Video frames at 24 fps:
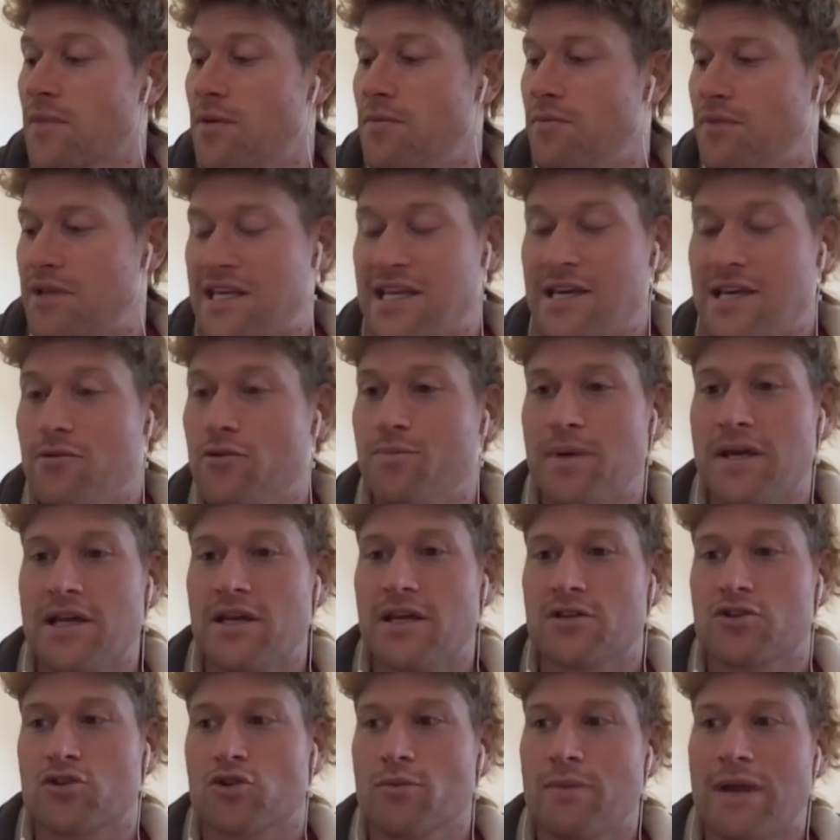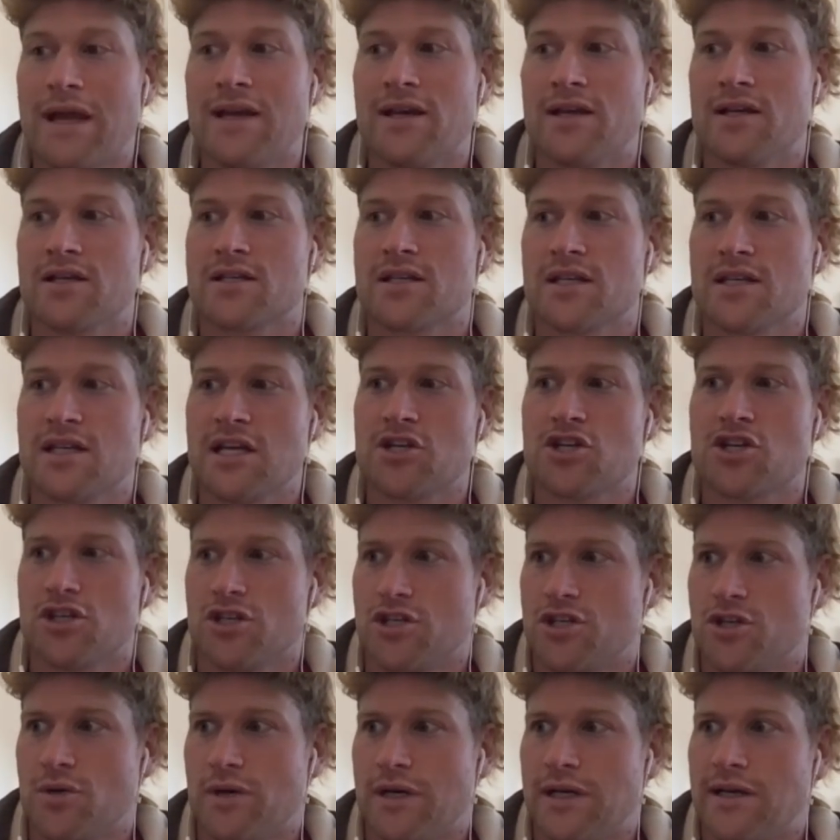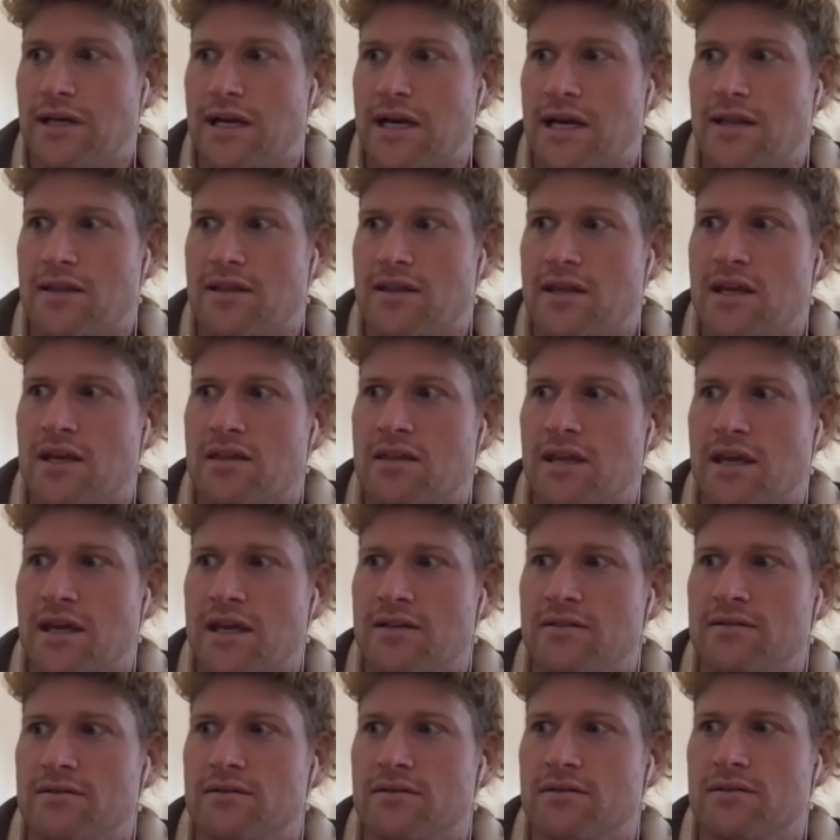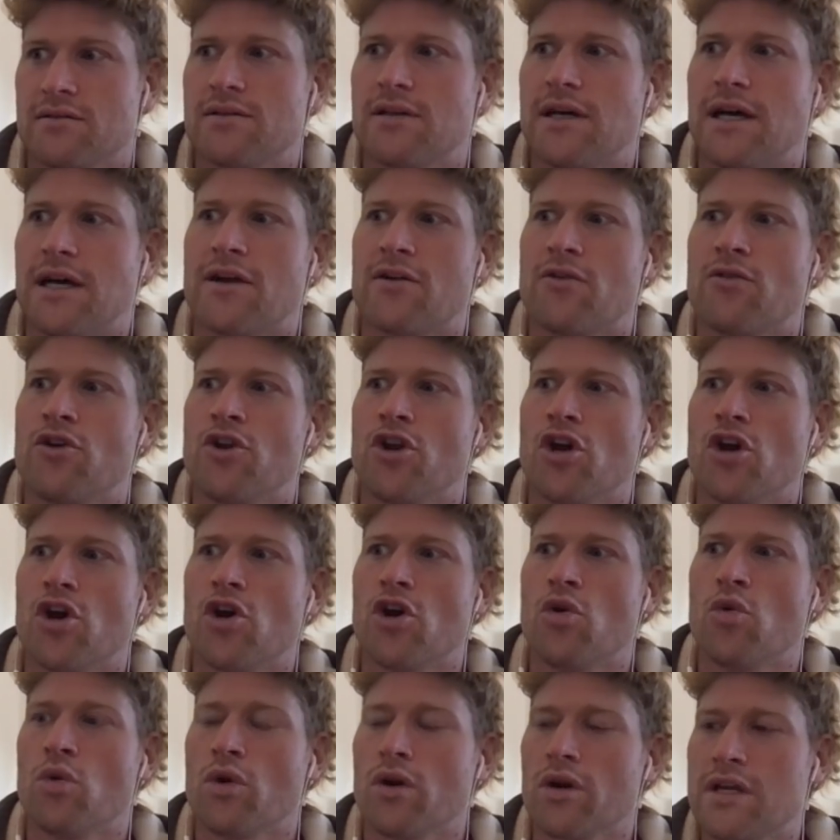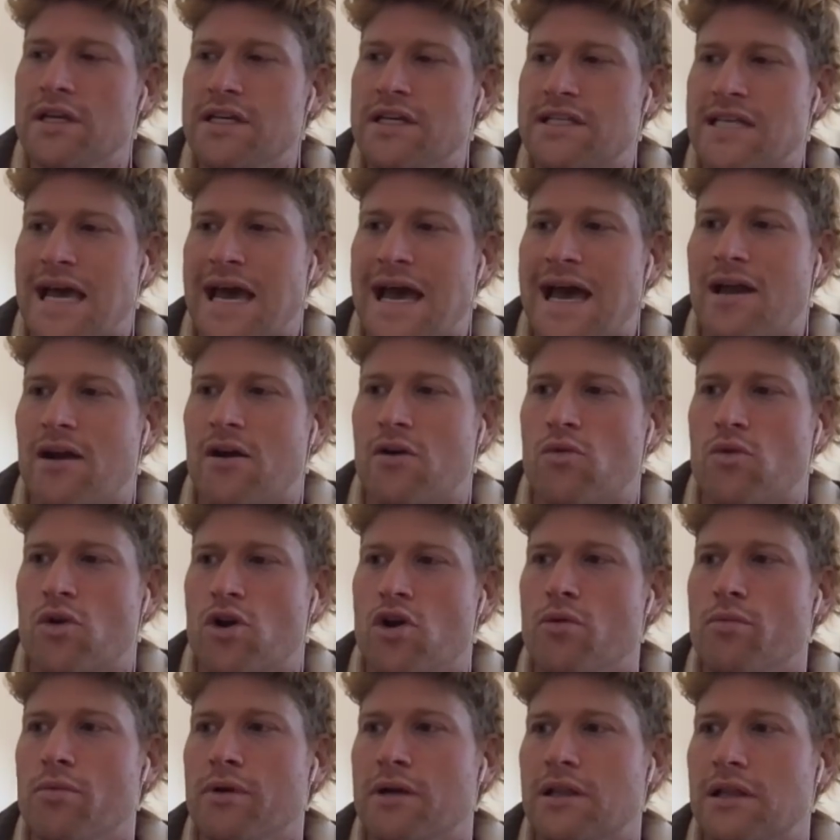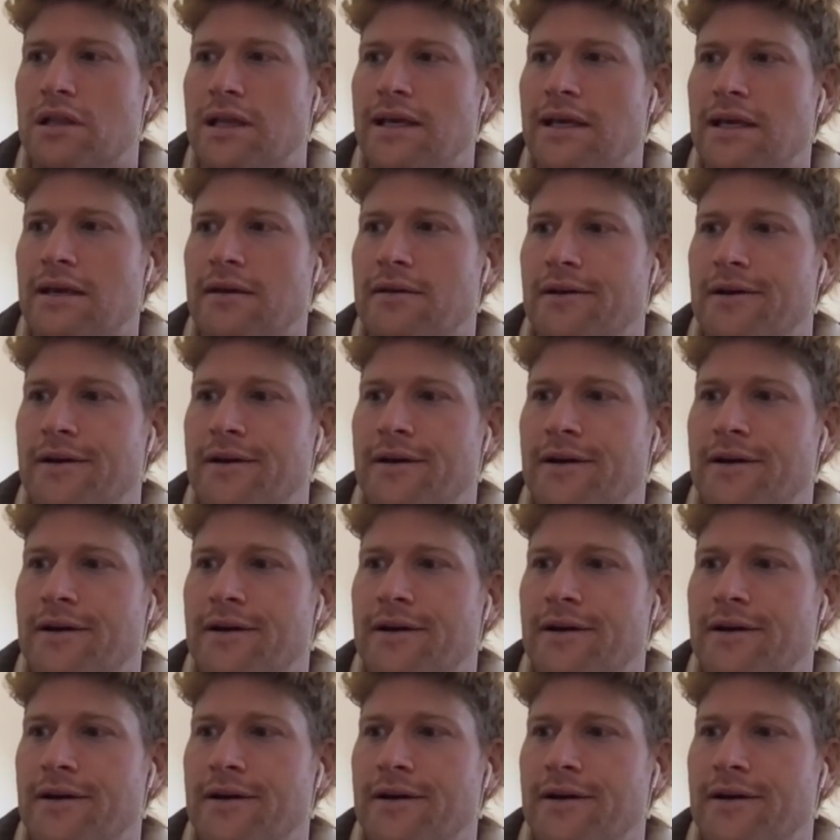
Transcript: He would be a tremendous addition to it. I think that I don't know where he's at aerobically.